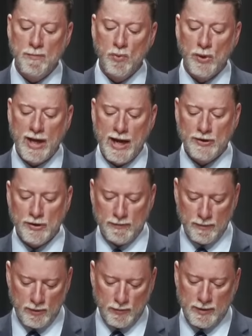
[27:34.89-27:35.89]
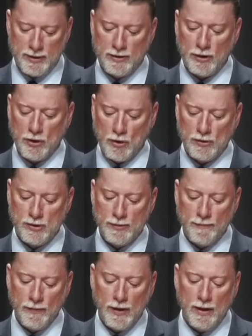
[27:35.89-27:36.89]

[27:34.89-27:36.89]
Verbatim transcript: imprecation, which is the curse.